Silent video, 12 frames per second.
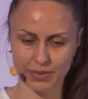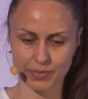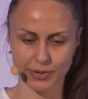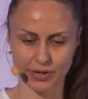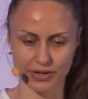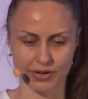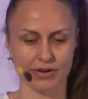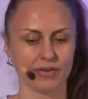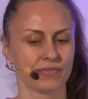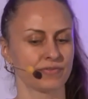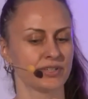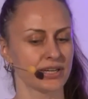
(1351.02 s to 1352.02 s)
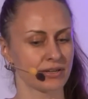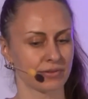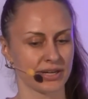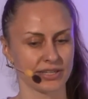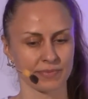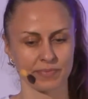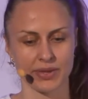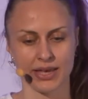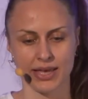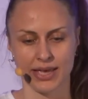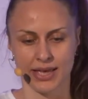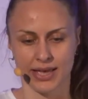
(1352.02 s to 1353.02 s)
part of Dekorate.
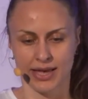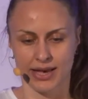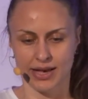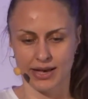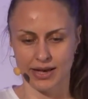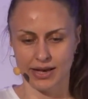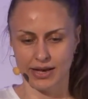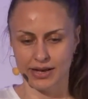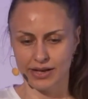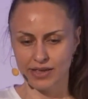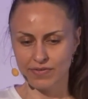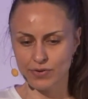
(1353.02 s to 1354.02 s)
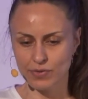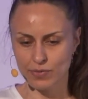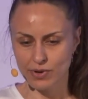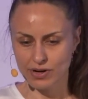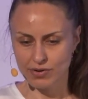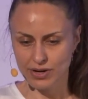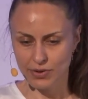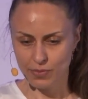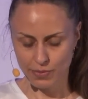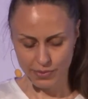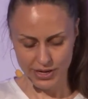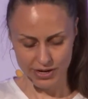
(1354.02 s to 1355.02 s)
If you're wondering
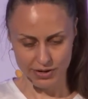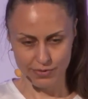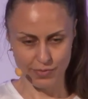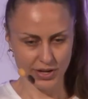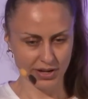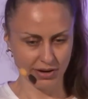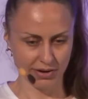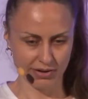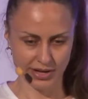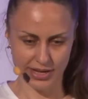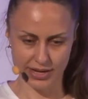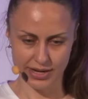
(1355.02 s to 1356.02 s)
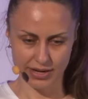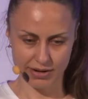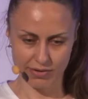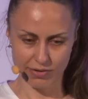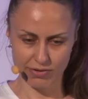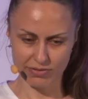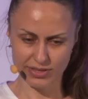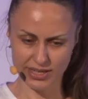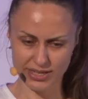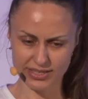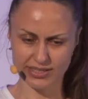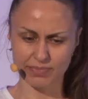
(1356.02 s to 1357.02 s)
where we are getting all
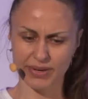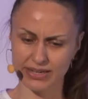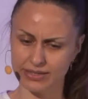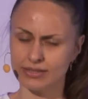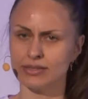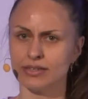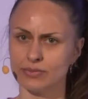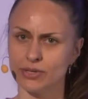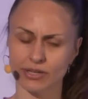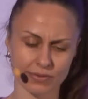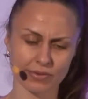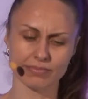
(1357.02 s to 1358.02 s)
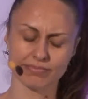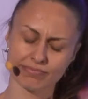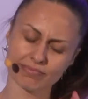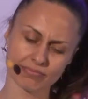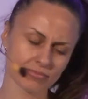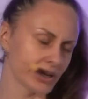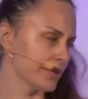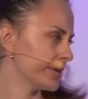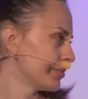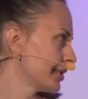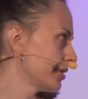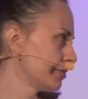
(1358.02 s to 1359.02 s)
these dependencies,
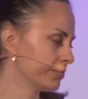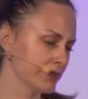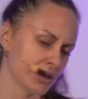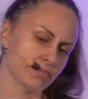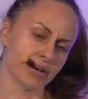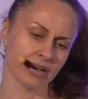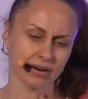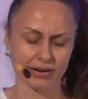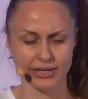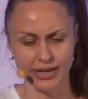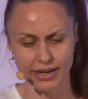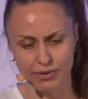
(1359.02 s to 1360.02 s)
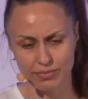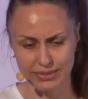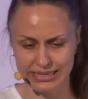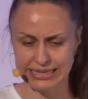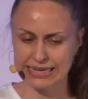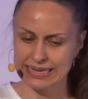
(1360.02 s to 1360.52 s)
maybe we know them by heart now, but